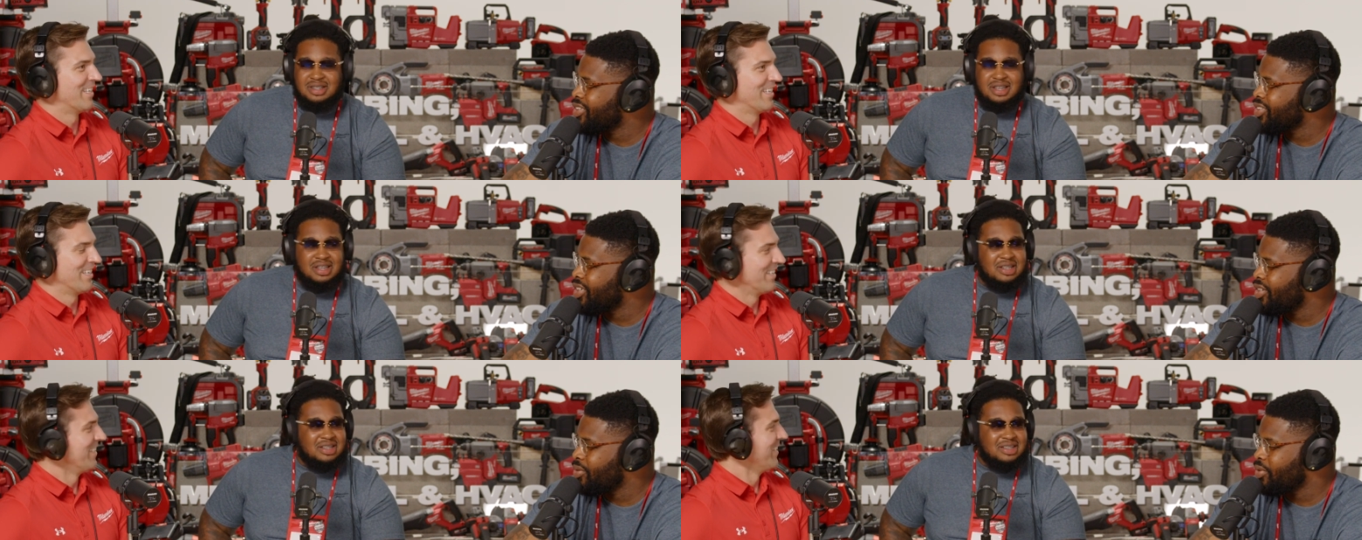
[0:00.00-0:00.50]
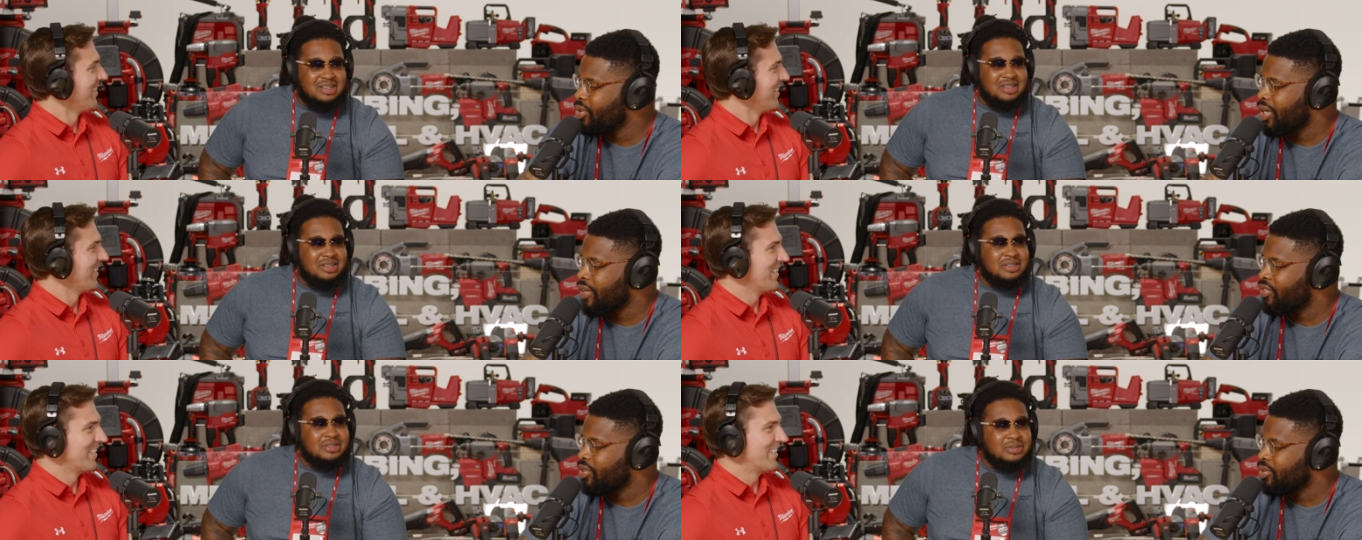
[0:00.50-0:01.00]
Speaker 1: because yeah. the other one you
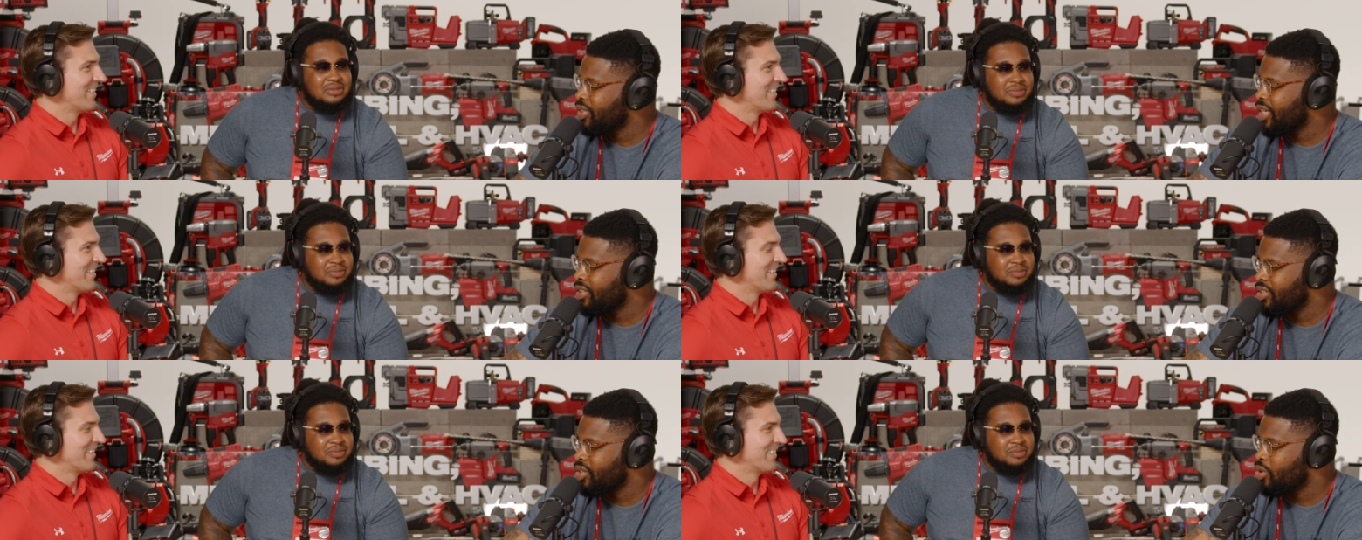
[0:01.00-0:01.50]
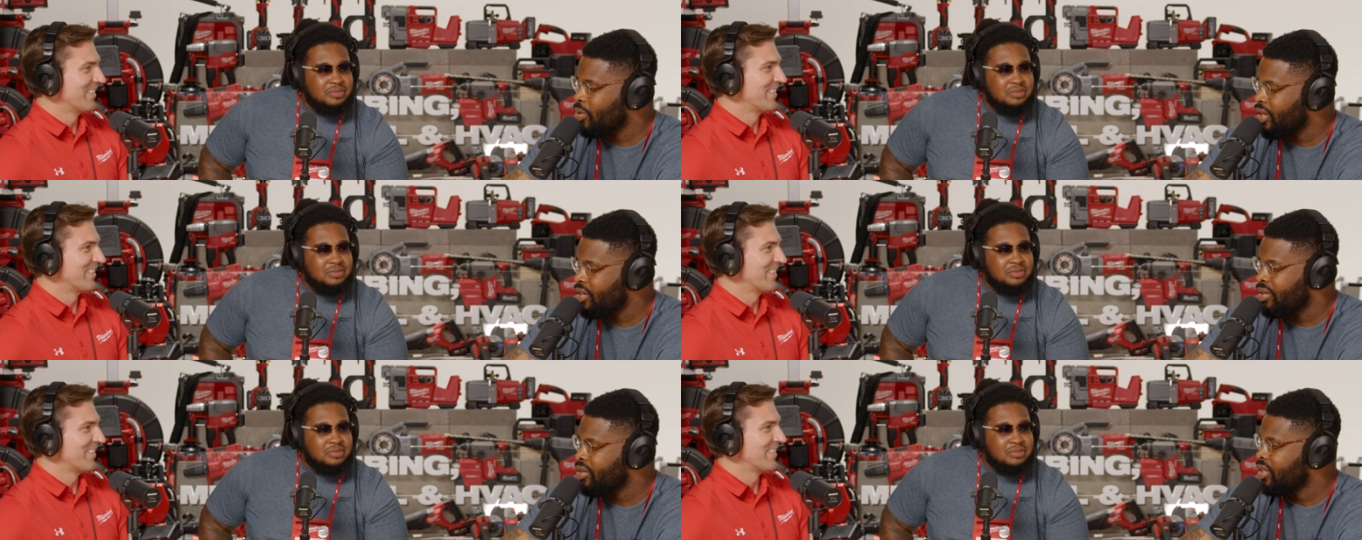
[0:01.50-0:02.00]
have to use like the
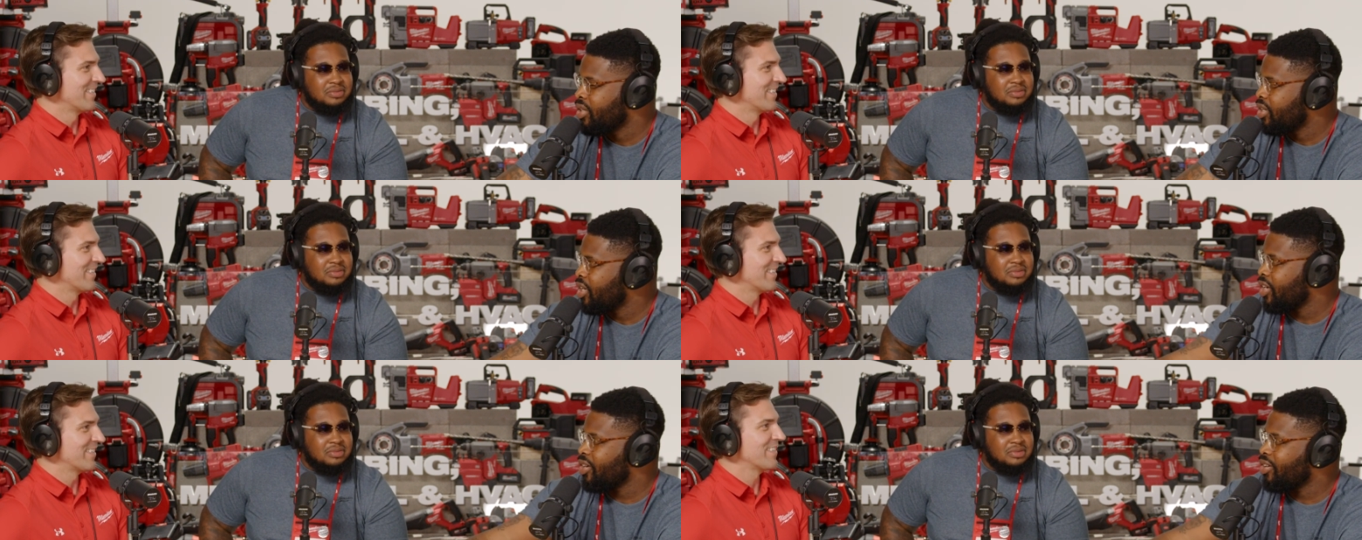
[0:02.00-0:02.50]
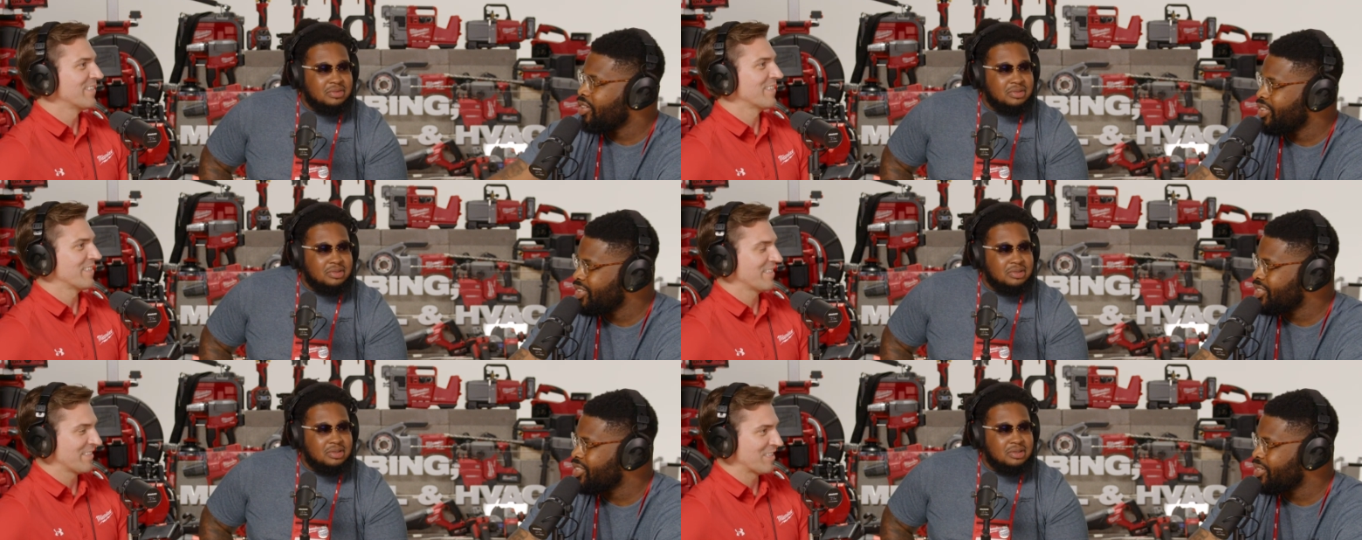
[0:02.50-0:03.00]
equator and all of
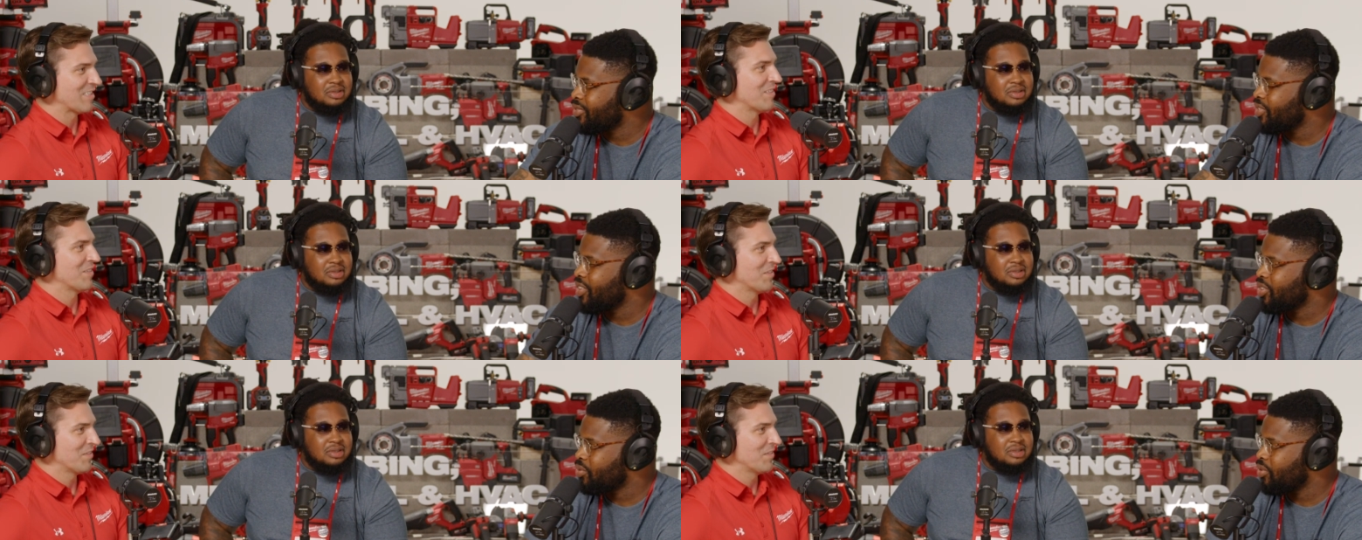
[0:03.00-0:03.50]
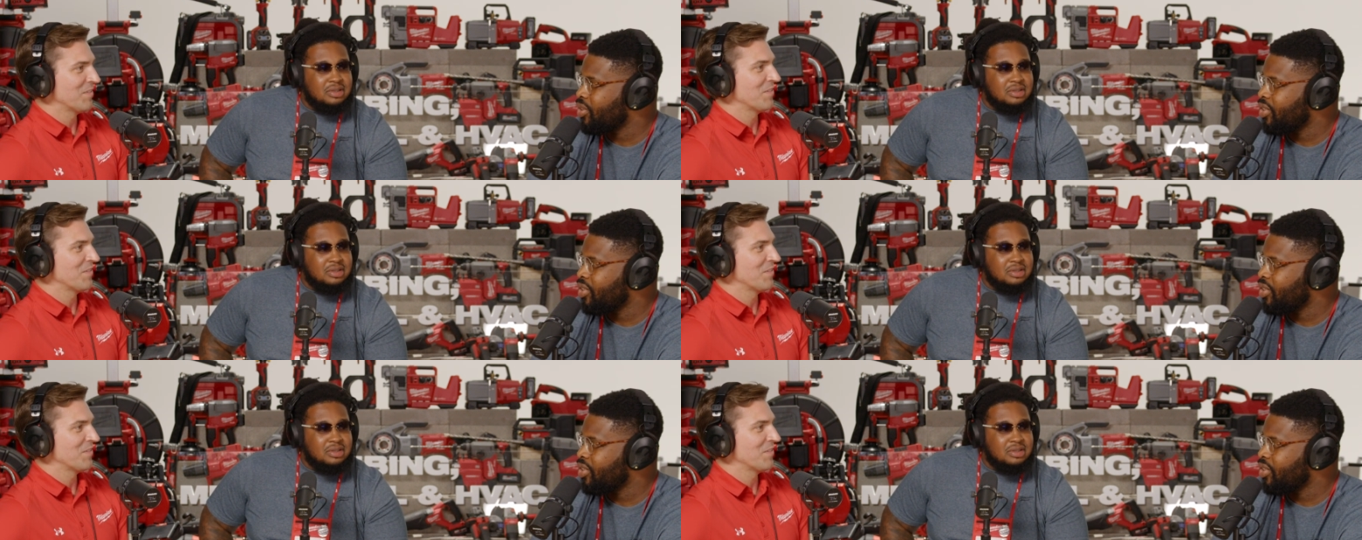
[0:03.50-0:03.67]
this stuff. This one